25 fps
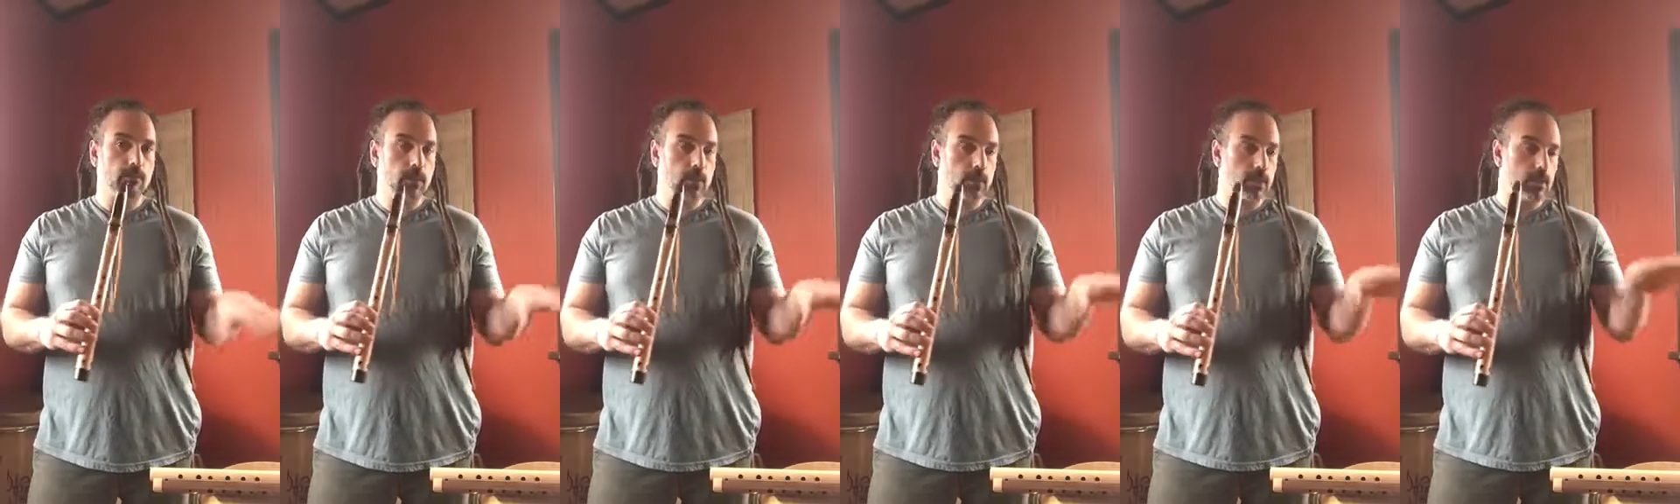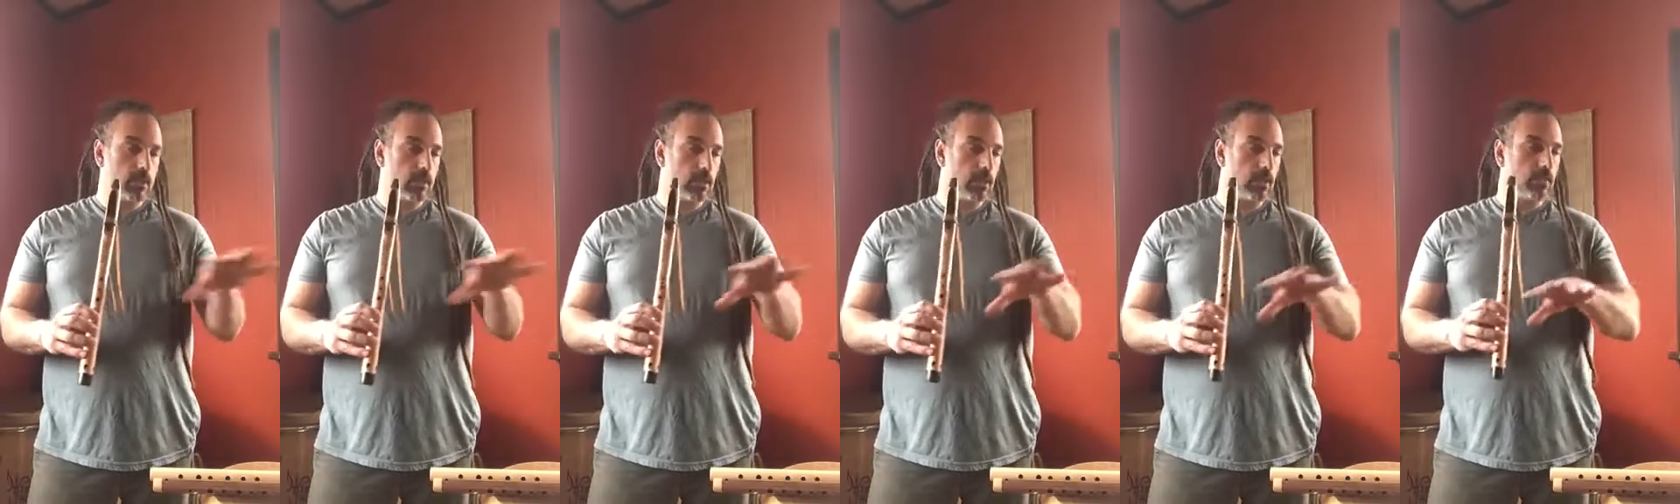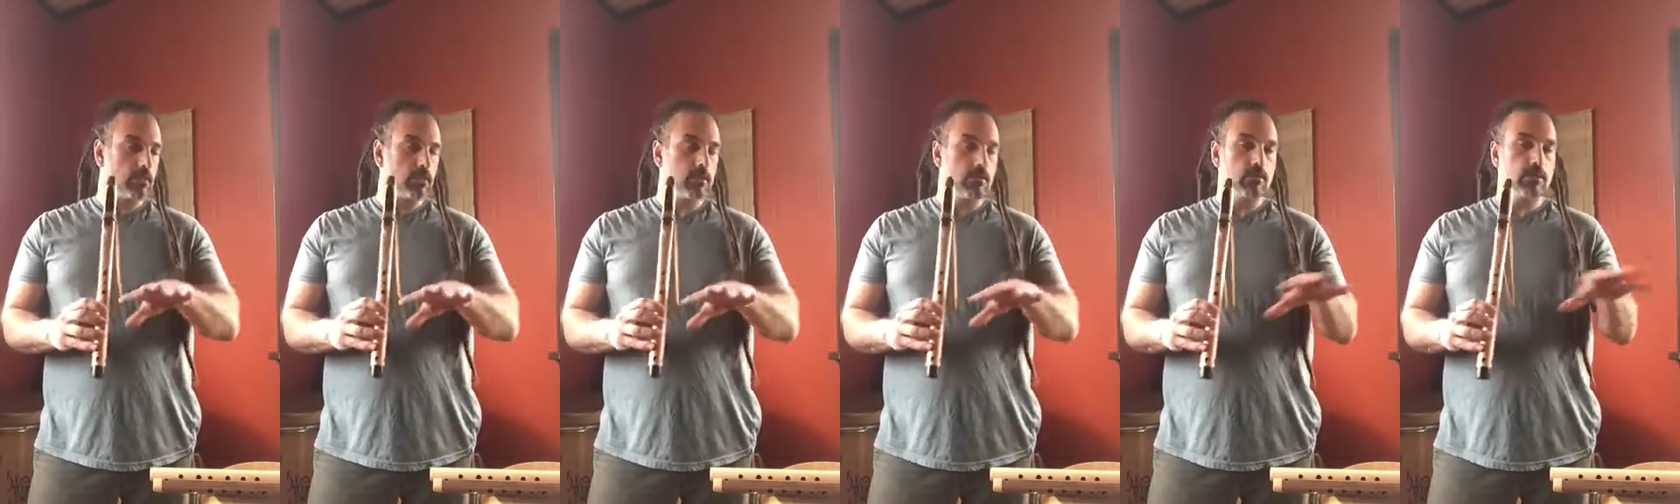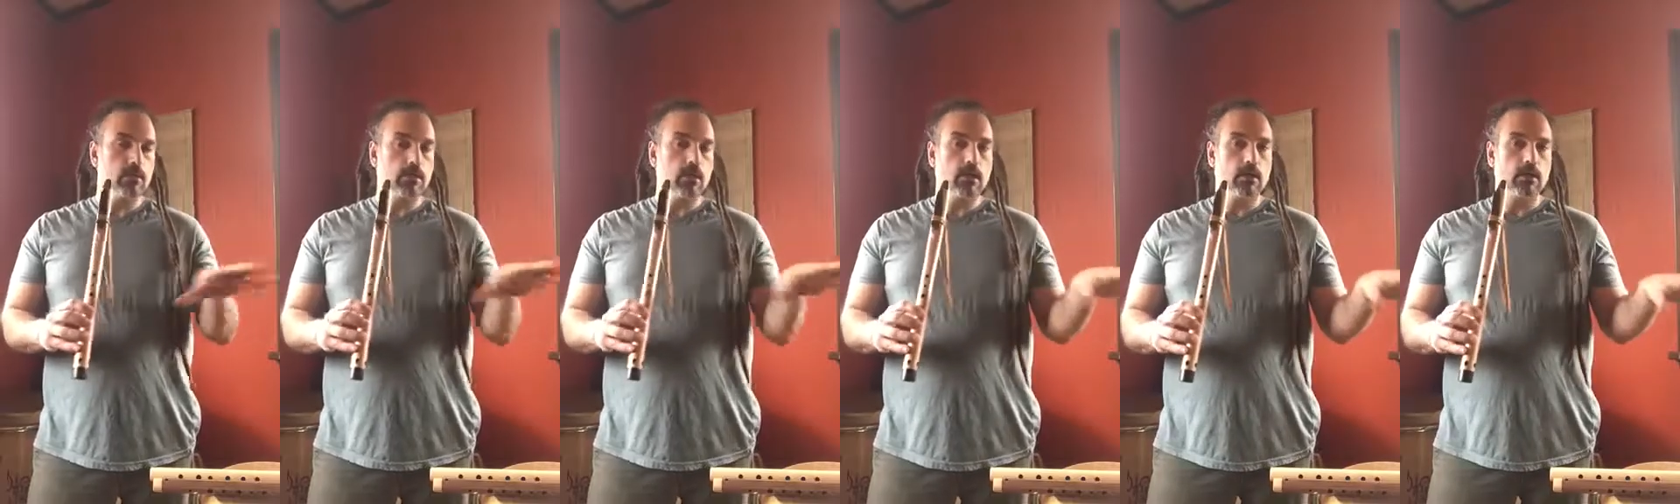planning on
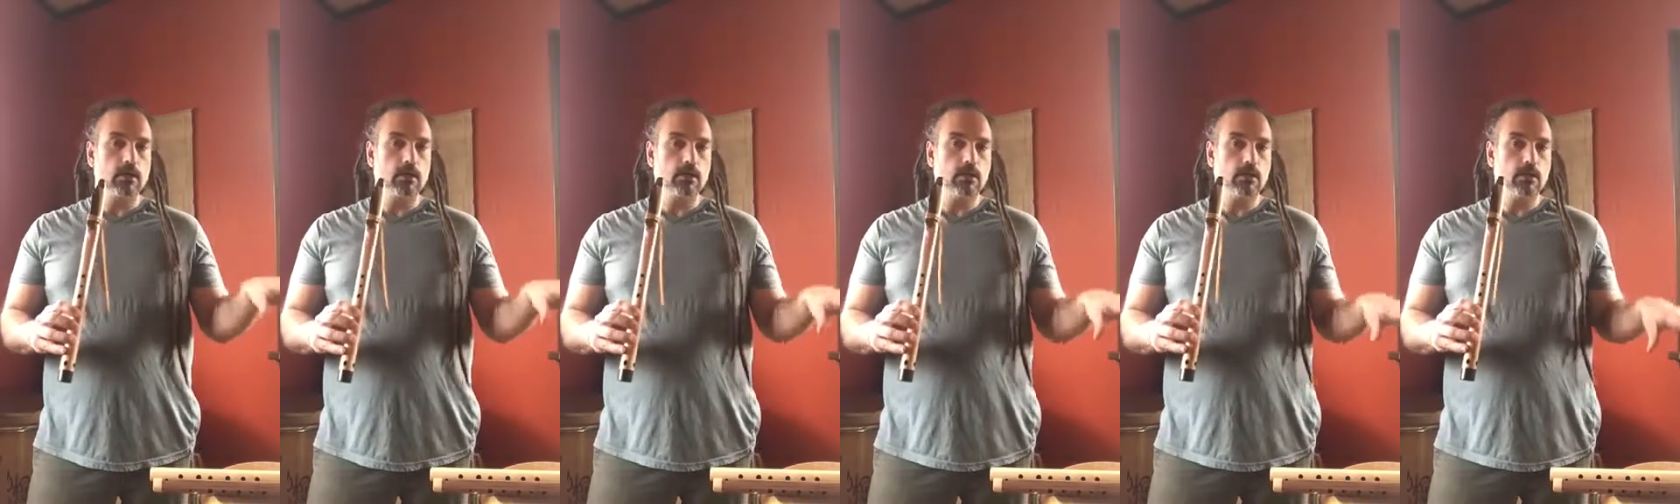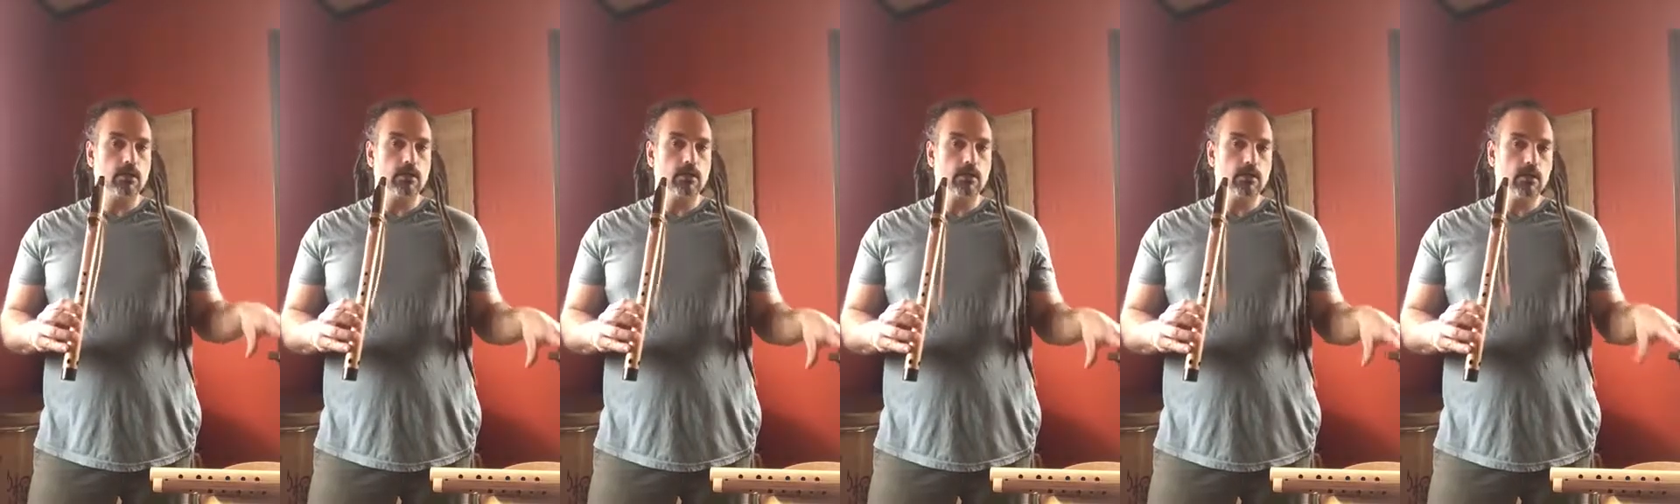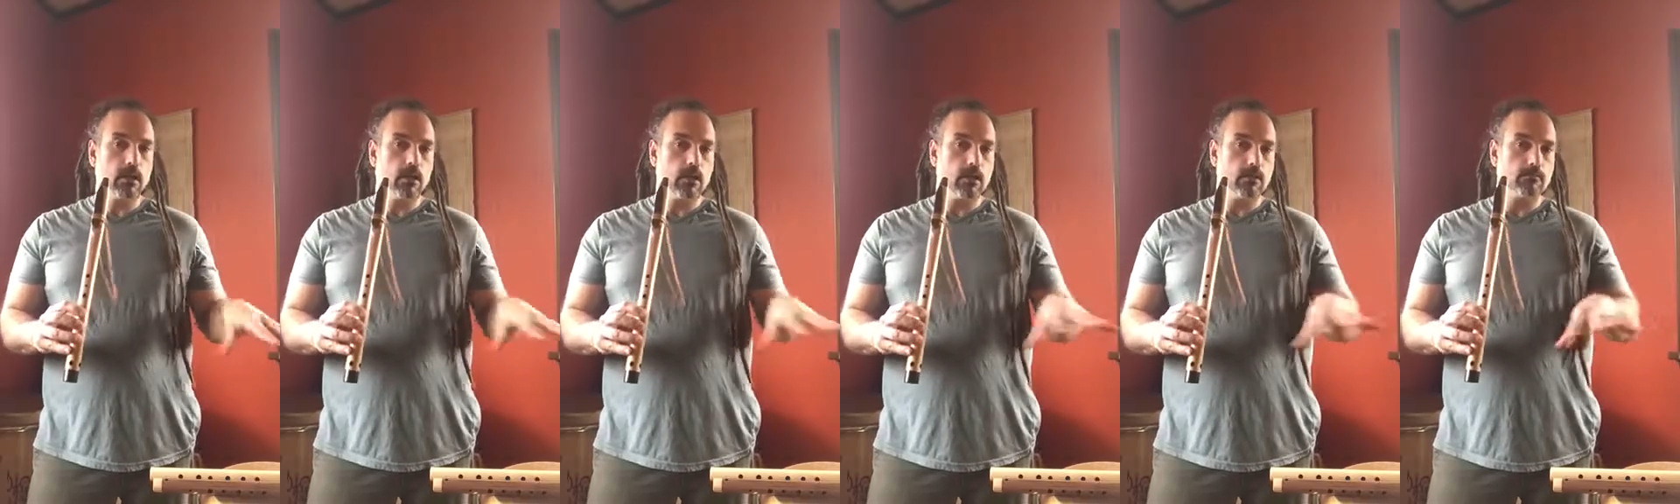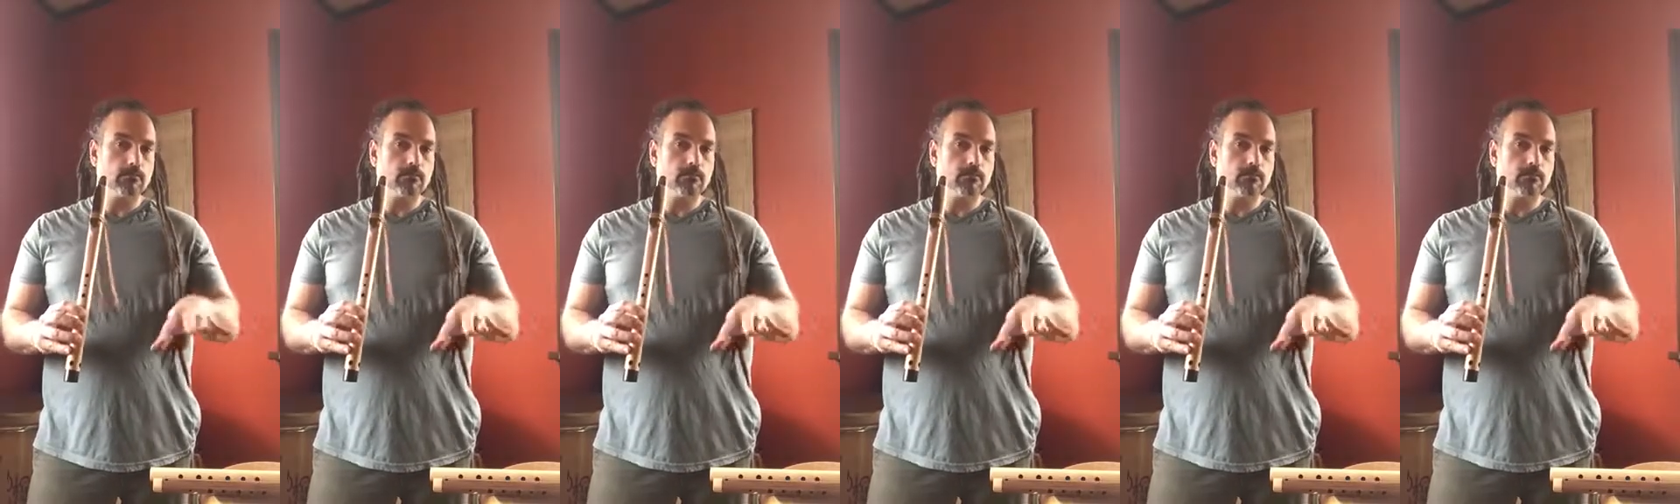doing any of these